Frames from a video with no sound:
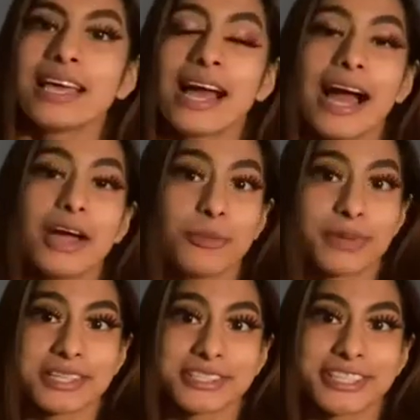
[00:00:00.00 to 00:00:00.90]
I hope you
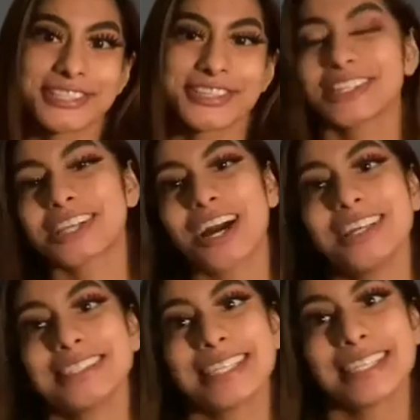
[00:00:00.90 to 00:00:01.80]
guys are enjoying the
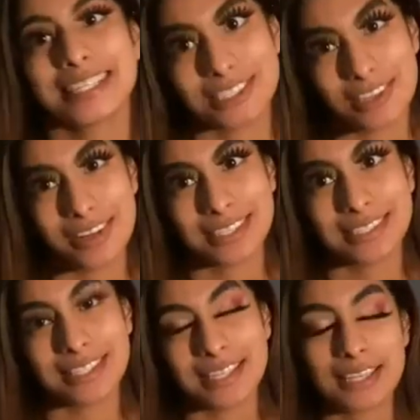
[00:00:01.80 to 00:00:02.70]
content because
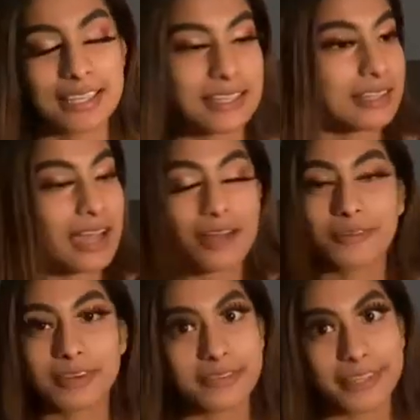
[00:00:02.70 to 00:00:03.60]
honestly, I don't
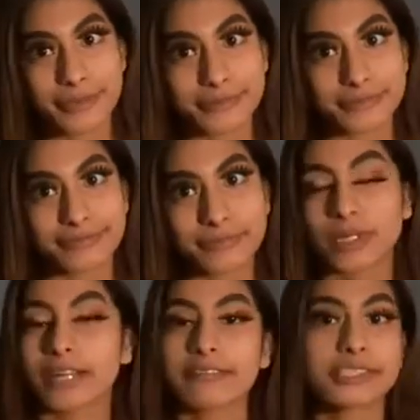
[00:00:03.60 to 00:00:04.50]
even know
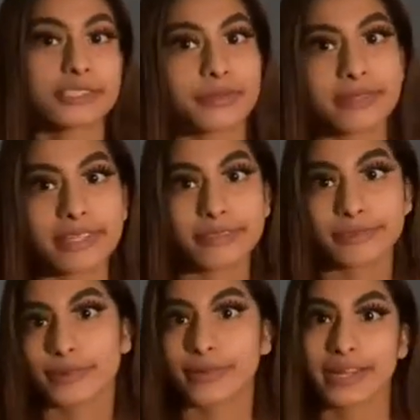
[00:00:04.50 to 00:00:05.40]
whatever is going on
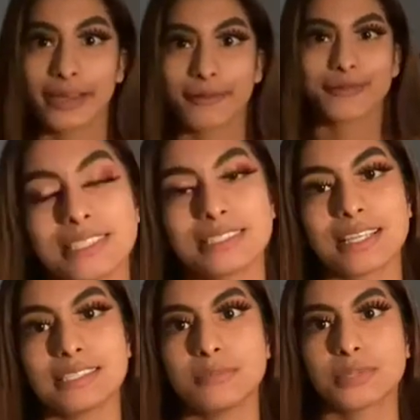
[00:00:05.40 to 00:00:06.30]
for now. So I
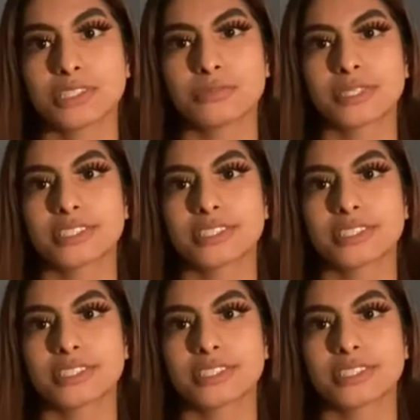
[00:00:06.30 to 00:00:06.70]
say, but too much.